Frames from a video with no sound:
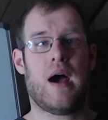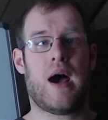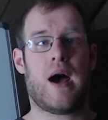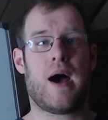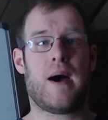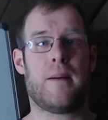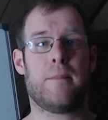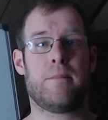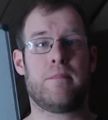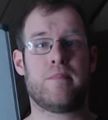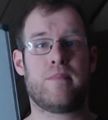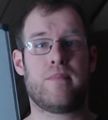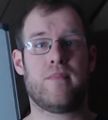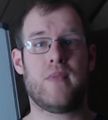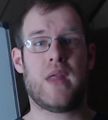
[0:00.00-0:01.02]
um,
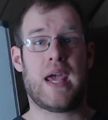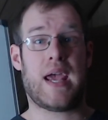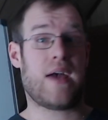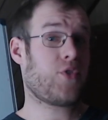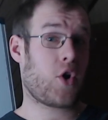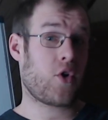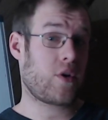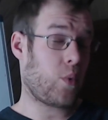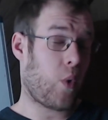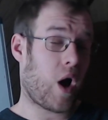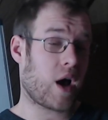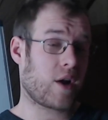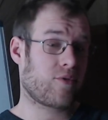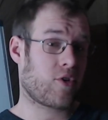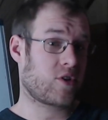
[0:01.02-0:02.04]
and
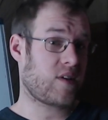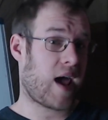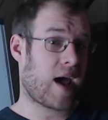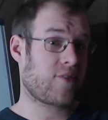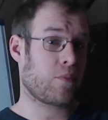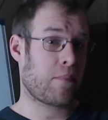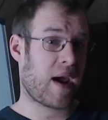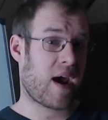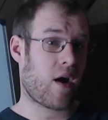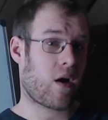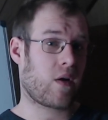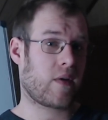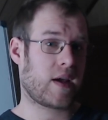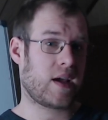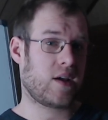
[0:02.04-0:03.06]
thirty-one for Deft
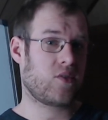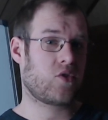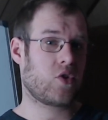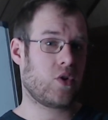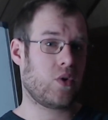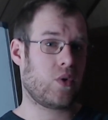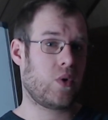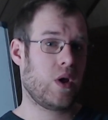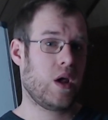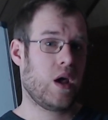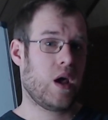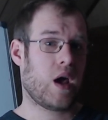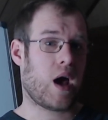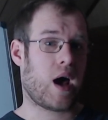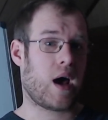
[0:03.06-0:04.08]
Barrel into
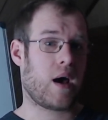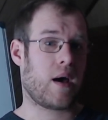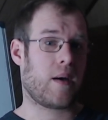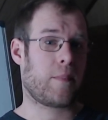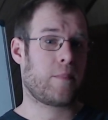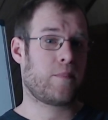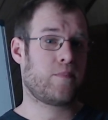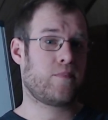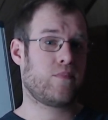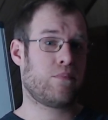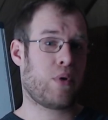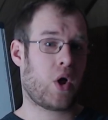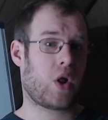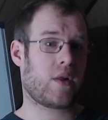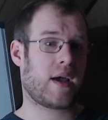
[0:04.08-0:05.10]
uh
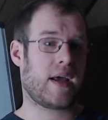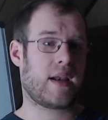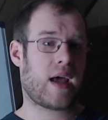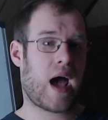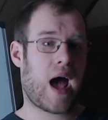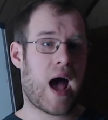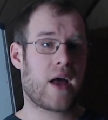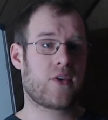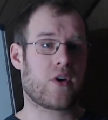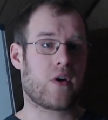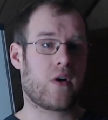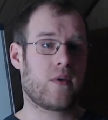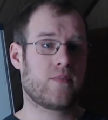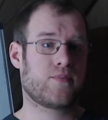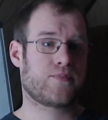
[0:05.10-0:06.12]
Bull and
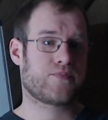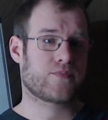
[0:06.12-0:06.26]
Andil.